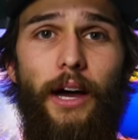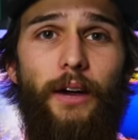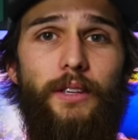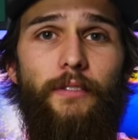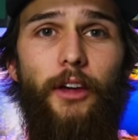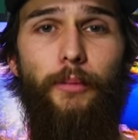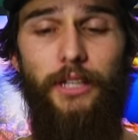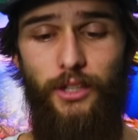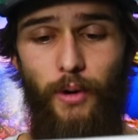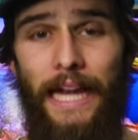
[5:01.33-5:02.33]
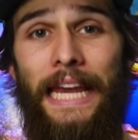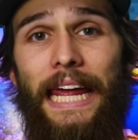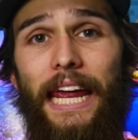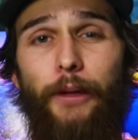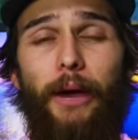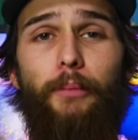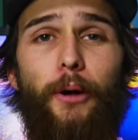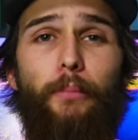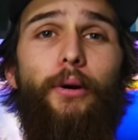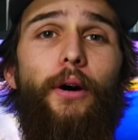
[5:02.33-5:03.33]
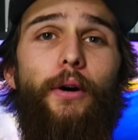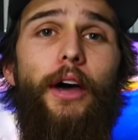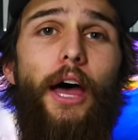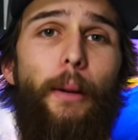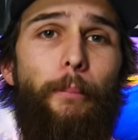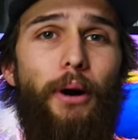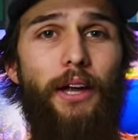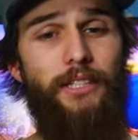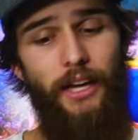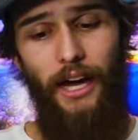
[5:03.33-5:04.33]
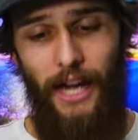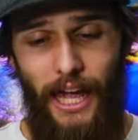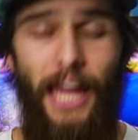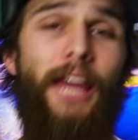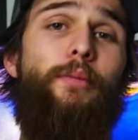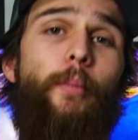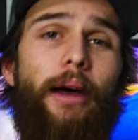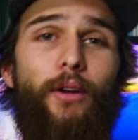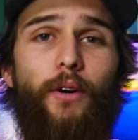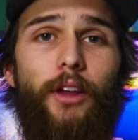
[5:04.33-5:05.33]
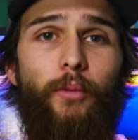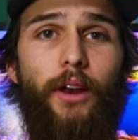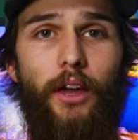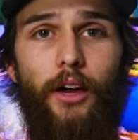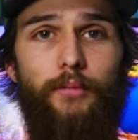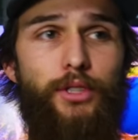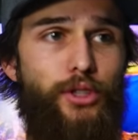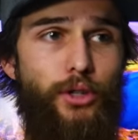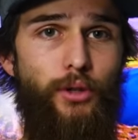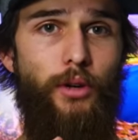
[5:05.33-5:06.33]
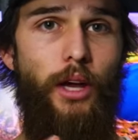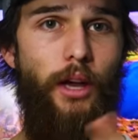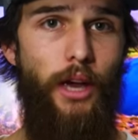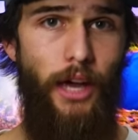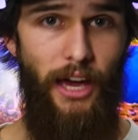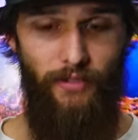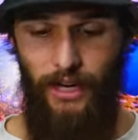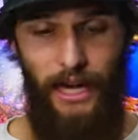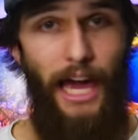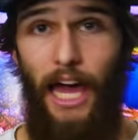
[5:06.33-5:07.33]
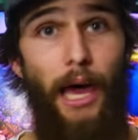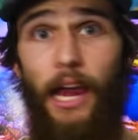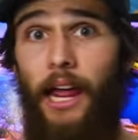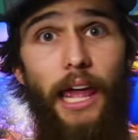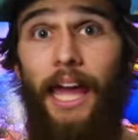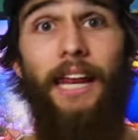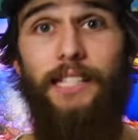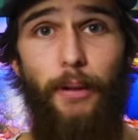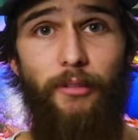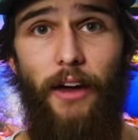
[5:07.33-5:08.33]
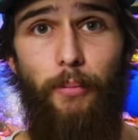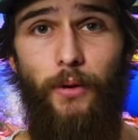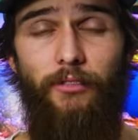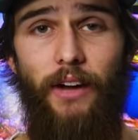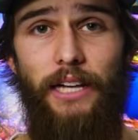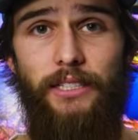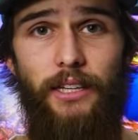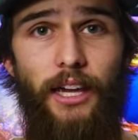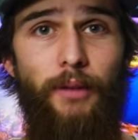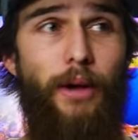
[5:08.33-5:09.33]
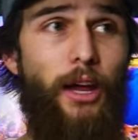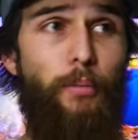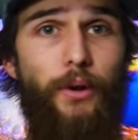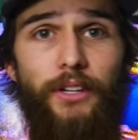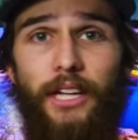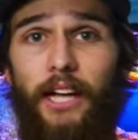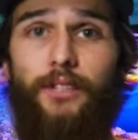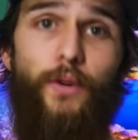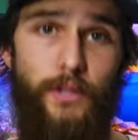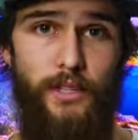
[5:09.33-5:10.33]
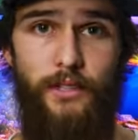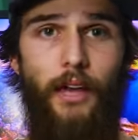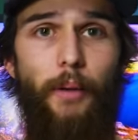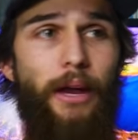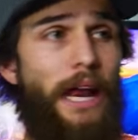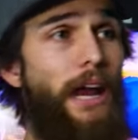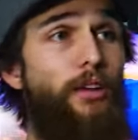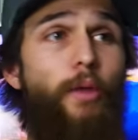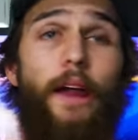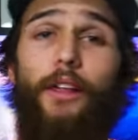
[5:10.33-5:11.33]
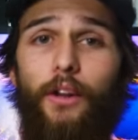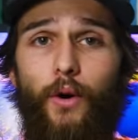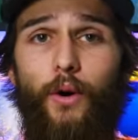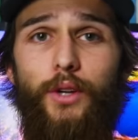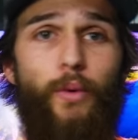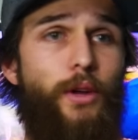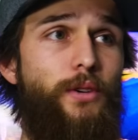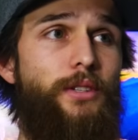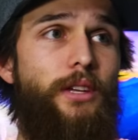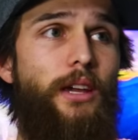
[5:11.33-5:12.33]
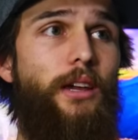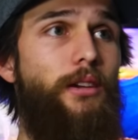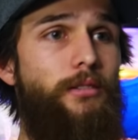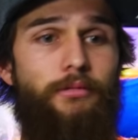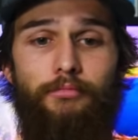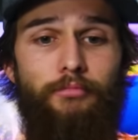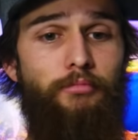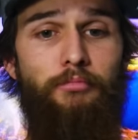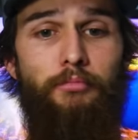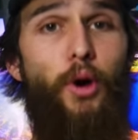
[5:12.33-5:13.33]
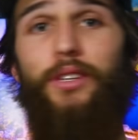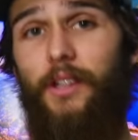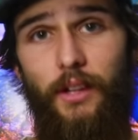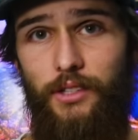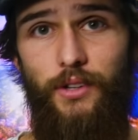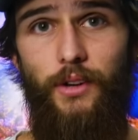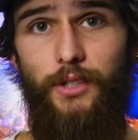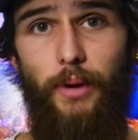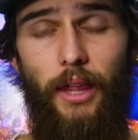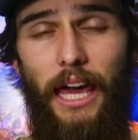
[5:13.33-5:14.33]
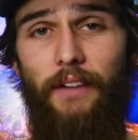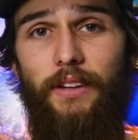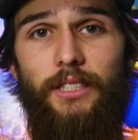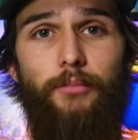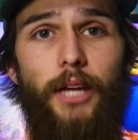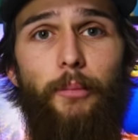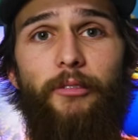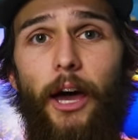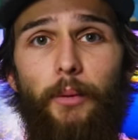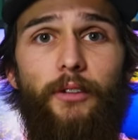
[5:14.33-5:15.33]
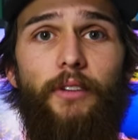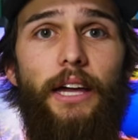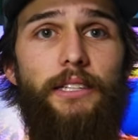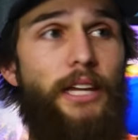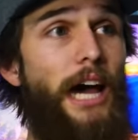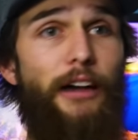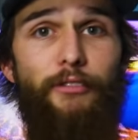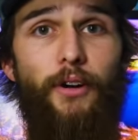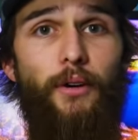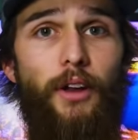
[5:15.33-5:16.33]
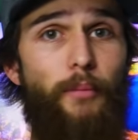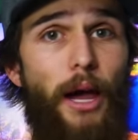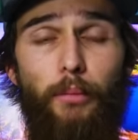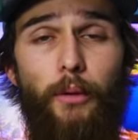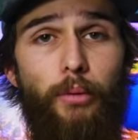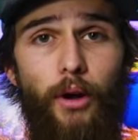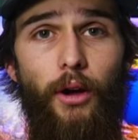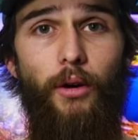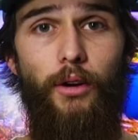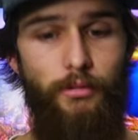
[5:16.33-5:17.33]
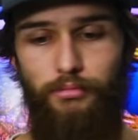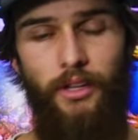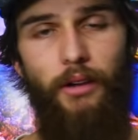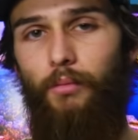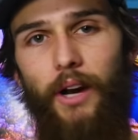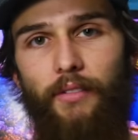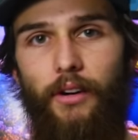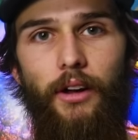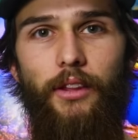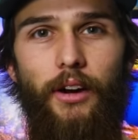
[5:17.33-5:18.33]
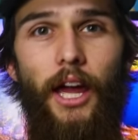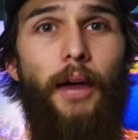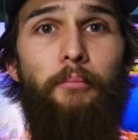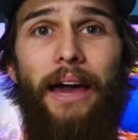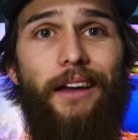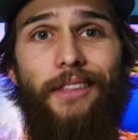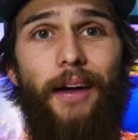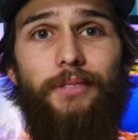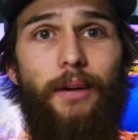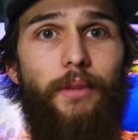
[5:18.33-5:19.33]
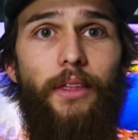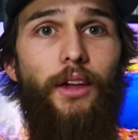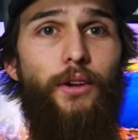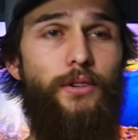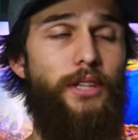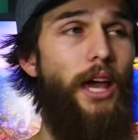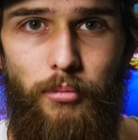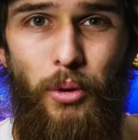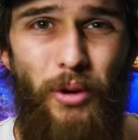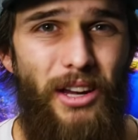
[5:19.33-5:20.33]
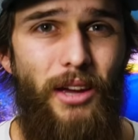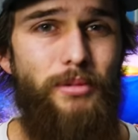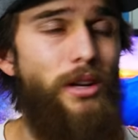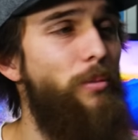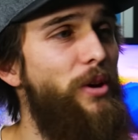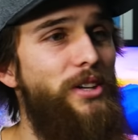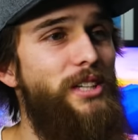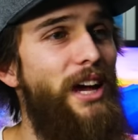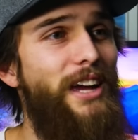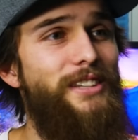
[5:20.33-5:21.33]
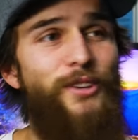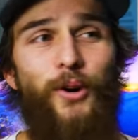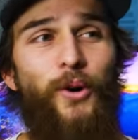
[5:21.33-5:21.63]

iOS development, so I need a MacBook Pro, but I am the minority when it comes to having any, any type of Apple device in my computer science courses. I mean, in any regular course, what you'll see is most of the students probably having some type of Apple device, an iPhone, a MacBook Pro, or, you know, whatever other Mac laptop that they use. But when it comes to computer science, ho